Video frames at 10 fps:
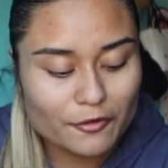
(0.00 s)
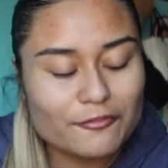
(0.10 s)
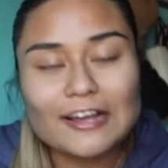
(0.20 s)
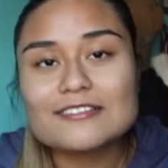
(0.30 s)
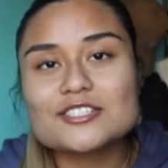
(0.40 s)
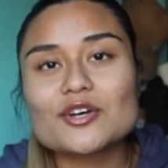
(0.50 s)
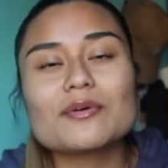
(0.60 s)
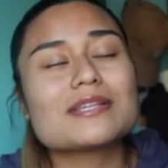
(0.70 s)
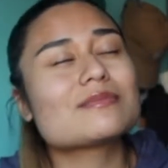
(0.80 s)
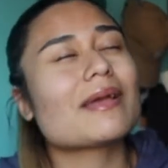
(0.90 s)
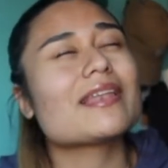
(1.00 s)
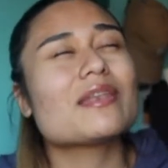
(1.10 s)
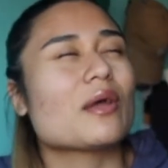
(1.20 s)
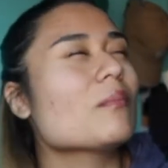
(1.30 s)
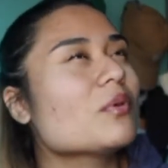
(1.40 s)
Fonto is my
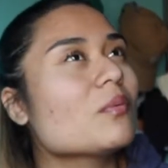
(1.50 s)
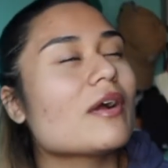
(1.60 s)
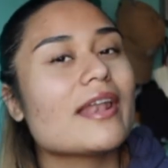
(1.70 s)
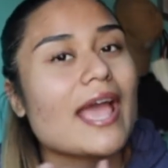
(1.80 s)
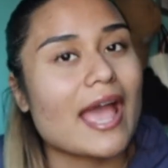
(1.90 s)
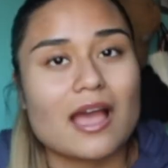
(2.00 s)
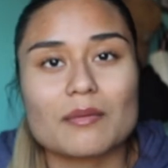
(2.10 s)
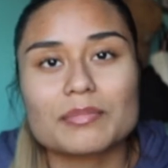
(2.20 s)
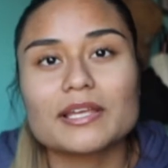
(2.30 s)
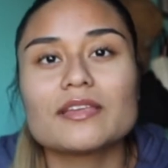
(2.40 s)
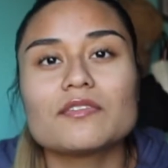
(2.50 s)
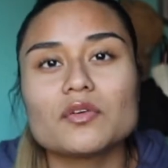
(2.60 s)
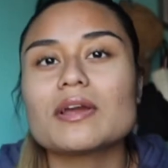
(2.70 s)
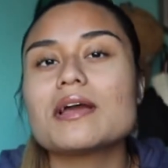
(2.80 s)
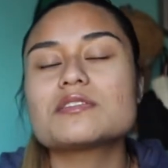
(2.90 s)
#1 app. Like, if you
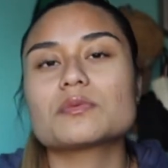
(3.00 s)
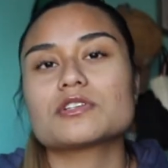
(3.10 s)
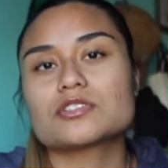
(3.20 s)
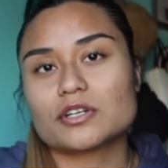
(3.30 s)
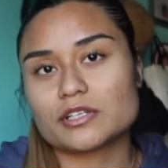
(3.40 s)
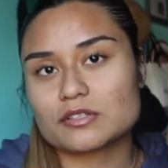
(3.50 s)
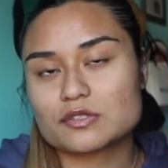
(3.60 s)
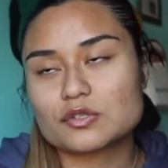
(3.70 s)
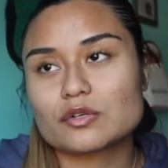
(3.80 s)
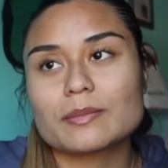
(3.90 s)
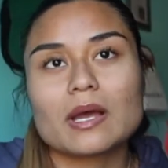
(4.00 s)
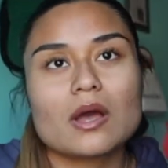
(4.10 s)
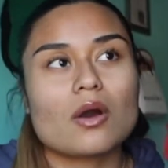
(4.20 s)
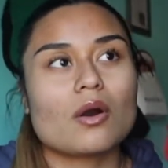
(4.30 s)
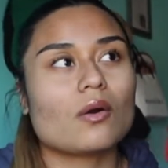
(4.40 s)
guys want to start YouTube
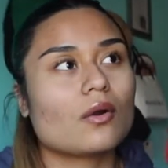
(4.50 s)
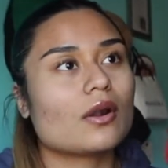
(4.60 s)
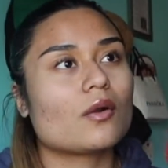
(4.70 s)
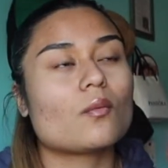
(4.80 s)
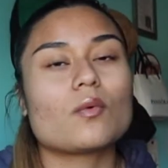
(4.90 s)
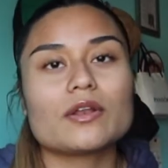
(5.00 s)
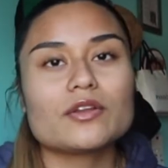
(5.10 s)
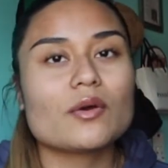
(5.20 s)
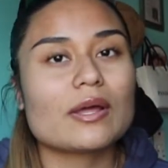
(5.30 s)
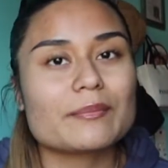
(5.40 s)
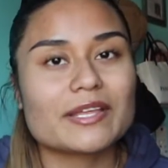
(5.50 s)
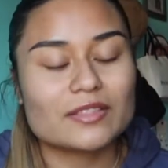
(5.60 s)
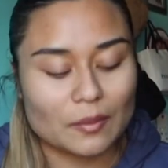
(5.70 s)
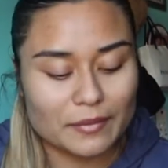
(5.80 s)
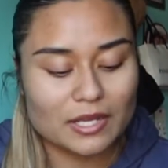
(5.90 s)
or want to know how to make
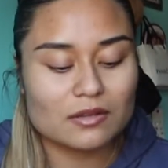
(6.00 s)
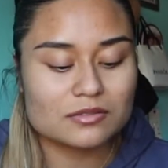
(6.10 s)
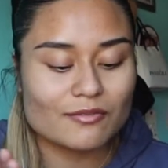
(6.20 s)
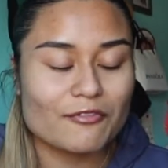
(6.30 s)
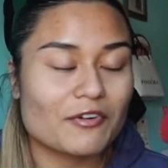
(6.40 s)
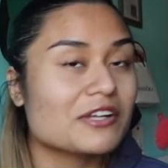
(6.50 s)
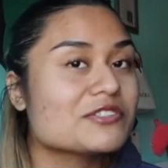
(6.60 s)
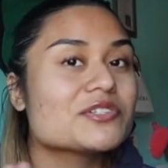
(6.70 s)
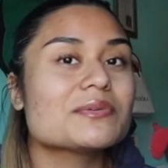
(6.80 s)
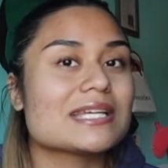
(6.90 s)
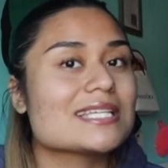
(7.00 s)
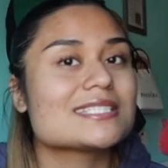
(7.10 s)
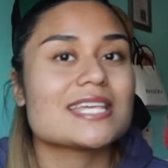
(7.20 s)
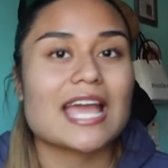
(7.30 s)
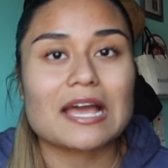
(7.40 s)
thumbnails, Fonto is
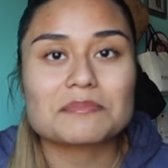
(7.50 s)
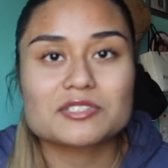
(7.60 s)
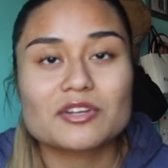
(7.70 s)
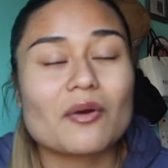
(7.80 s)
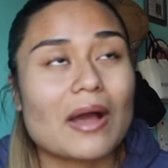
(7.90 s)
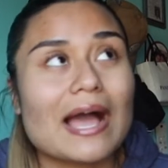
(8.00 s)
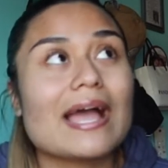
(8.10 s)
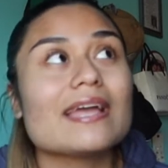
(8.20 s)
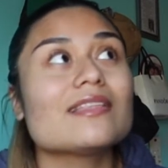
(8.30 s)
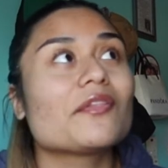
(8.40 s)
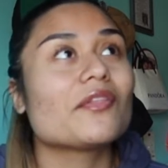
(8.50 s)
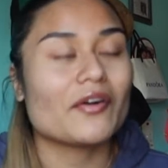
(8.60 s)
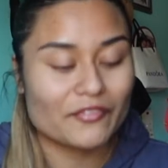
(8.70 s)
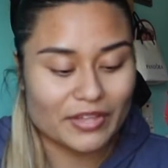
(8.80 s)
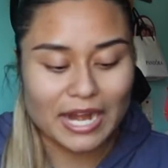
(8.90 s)
the app to go. I
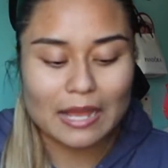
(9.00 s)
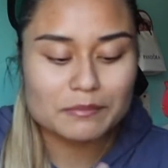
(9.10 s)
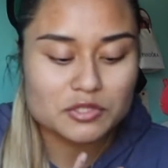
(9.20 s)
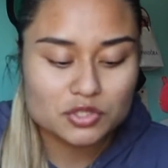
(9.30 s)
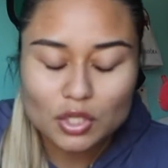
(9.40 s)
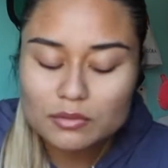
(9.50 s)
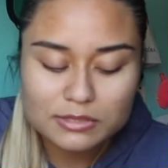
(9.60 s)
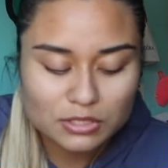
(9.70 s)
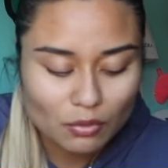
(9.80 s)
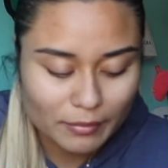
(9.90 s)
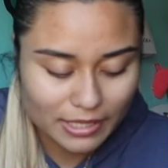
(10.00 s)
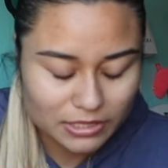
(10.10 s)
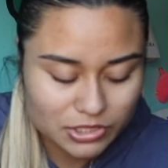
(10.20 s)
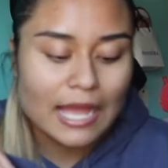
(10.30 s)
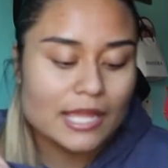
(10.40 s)
love that app so
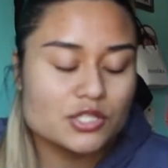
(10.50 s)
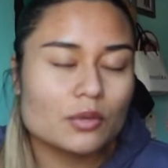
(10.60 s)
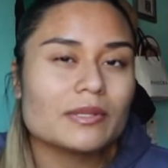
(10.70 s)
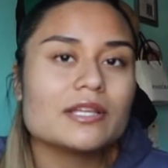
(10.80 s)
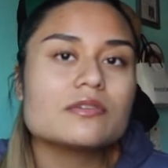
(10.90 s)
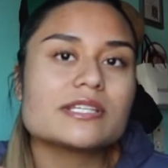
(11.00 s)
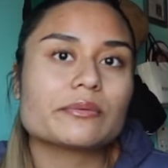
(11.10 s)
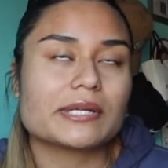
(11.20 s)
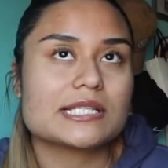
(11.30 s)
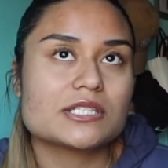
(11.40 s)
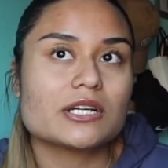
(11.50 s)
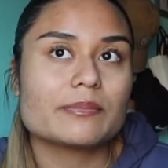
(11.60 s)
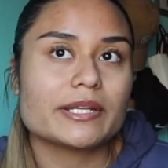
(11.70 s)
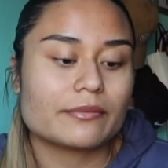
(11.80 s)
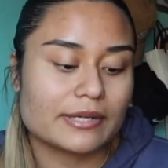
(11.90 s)
much. I don't really use Eraser,
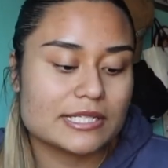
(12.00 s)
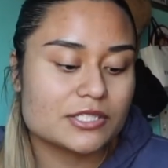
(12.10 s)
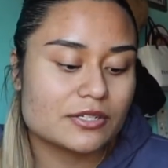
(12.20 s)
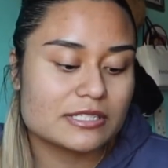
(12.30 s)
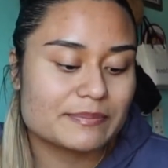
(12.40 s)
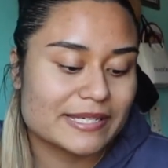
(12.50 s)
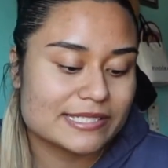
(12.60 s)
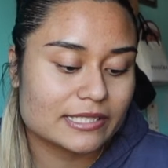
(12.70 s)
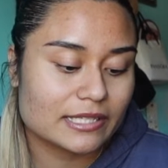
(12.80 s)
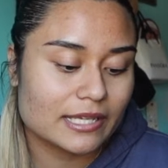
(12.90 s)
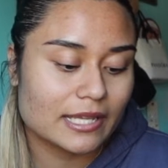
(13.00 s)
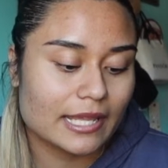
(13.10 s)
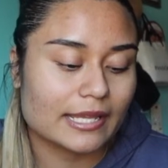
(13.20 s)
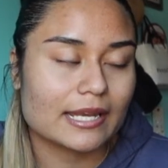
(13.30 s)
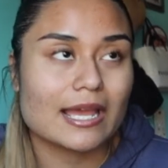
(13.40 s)
but Eraser is basically
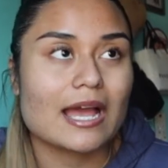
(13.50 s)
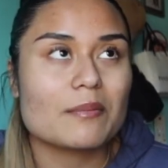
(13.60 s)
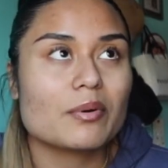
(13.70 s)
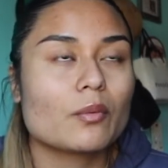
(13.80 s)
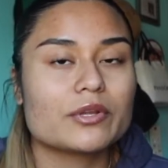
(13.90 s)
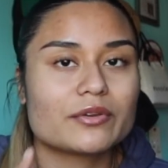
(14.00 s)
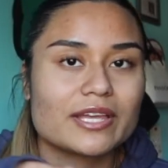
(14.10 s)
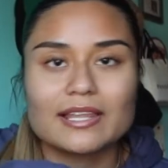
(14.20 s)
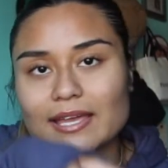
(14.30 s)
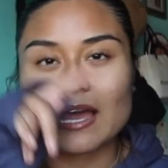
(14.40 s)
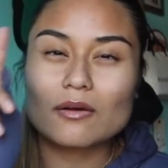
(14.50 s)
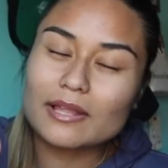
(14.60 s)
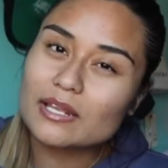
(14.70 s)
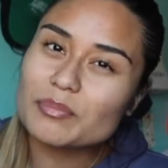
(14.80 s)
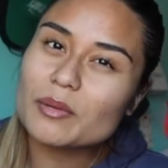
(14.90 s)
like an app where you can like
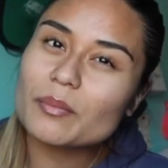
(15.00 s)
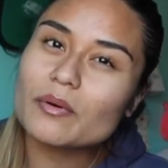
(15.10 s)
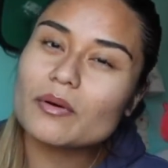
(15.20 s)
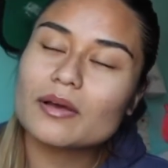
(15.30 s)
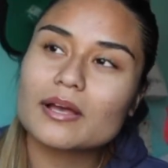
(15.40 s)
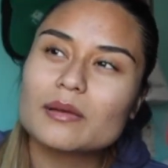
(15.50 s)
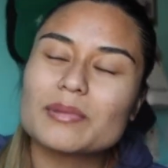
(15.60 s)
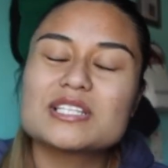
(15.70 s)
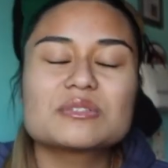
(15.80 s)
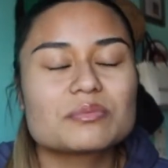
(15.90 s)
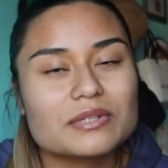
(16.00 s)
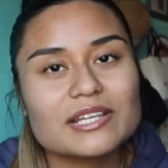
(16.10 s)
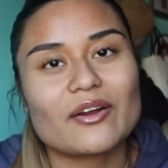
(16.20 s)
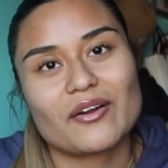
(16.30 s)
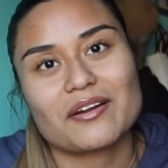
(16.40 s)
outline people, but it's
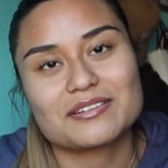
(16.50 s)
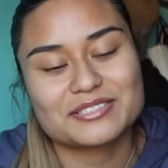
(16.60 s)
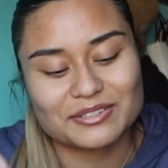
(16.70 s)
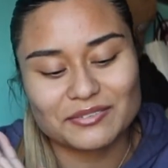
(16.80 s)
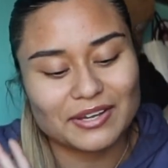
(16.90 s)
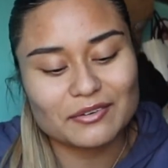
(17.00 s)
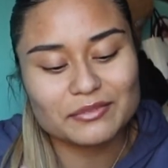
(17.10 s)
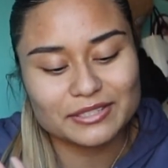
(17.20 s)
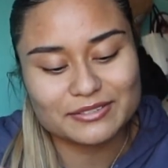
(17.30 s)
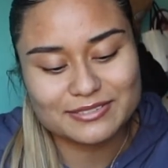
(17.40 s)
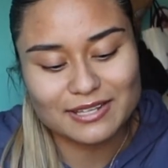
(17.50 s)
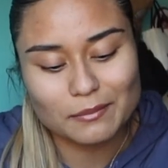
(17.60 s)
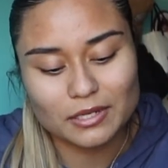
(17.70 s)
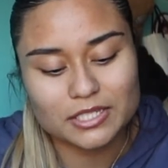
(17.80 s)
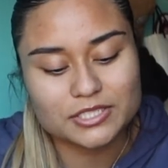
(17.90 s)
really hard, so I don't really use it that
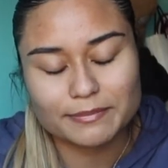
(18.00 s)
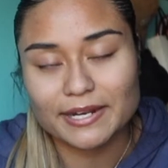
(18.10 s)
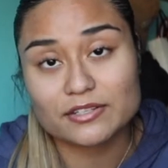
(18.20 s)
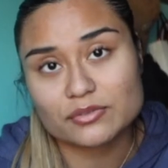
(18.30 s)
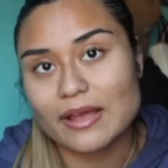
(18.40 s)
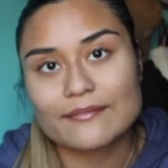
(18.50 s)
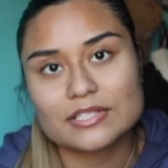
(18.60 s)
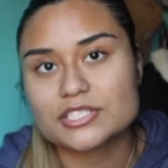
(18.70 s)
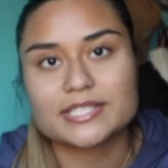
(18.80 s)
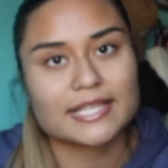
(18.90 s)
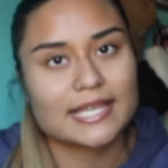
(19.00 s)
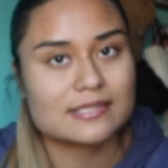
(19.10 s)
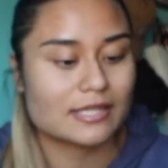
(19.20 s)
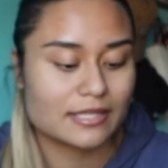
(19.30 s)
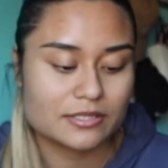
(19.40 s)
much, but I do have it just in
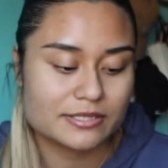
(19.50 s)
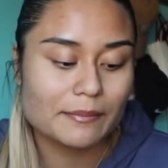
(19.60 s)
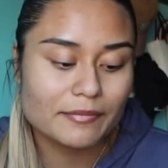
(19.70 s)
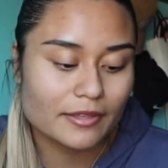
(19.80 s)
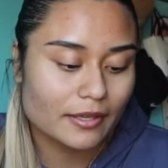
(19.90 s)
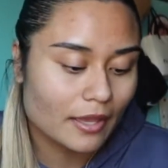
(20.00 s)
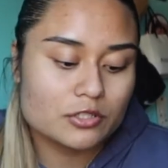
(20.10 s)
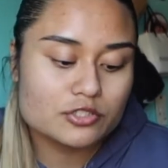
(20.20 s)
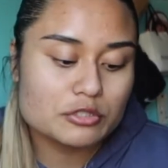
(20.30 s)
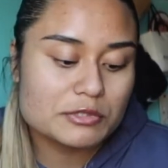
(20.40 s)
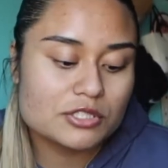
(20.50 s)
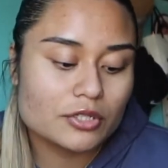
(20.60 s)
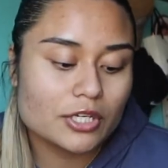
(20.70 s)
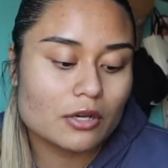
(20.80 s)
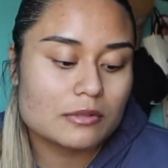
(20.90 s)
case I need something. YouTube
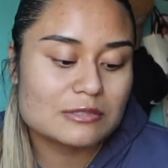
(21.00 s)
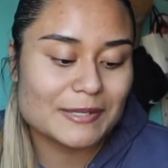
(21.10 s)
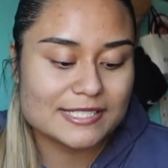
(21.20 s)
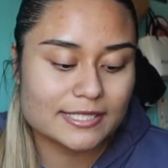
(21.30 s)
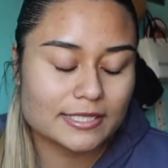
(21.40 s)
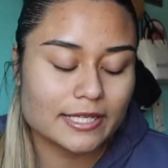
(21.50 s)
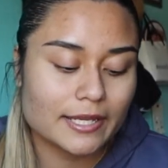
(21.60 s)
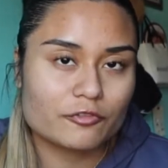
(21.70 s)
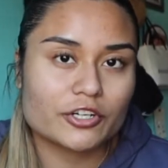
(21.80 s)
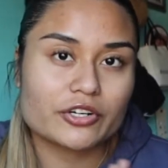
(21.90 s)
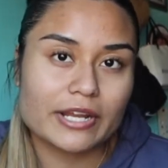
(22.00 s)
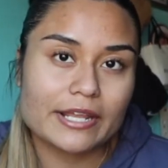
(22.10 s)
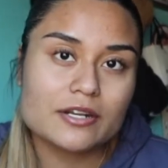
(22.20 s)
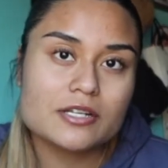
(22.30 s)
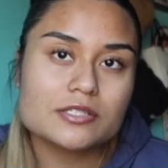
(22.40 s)
Studio is basically for
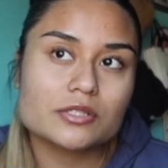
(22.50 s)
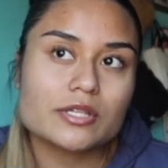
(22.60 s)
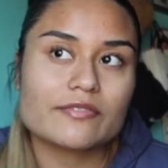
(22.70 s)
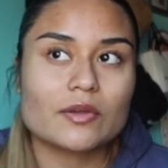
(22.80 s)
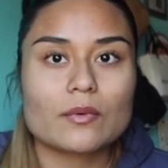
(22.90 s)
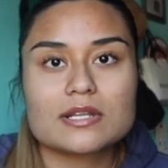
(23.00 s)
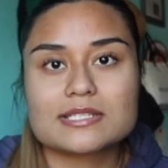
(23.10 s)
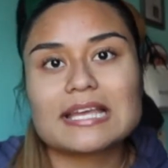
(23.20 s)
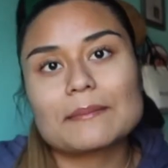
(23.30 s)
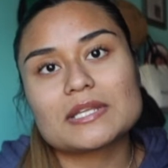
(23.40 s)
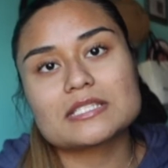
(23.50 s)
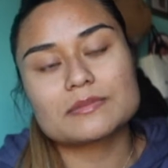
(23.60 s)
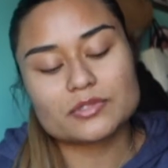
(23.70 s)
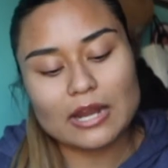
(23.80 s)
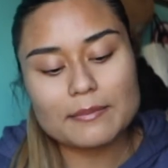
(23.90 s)
creators if they want to see how many
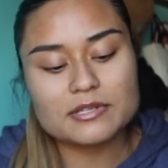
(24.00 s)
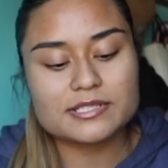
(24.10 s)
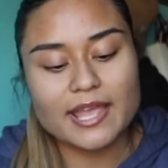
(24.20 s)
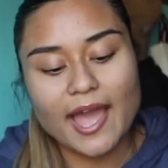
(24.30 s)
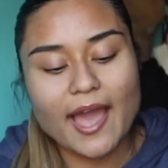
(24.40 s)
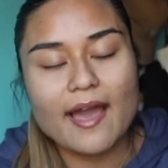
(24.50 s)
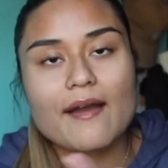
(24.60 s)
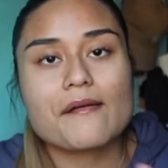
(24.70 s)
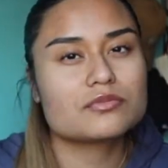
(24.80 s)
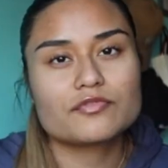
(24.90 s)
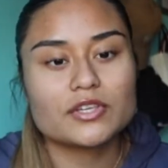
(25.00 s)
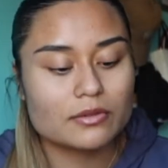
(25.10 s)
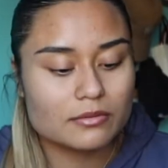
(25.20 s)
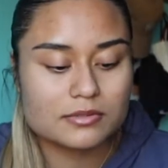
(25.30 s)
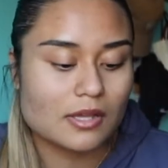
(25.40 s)
subscribers they have,
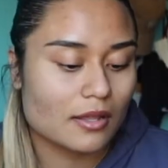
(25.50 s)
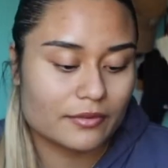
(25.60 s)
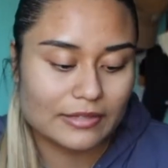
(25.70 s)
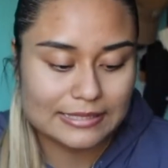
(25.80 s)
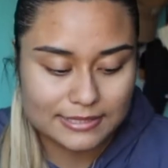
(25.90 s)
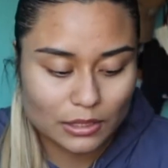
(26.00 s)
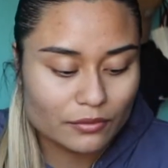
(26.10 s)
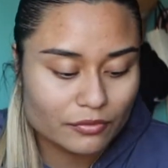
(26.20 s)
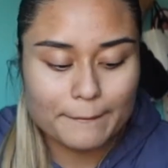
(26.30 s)
views, all of that stuff.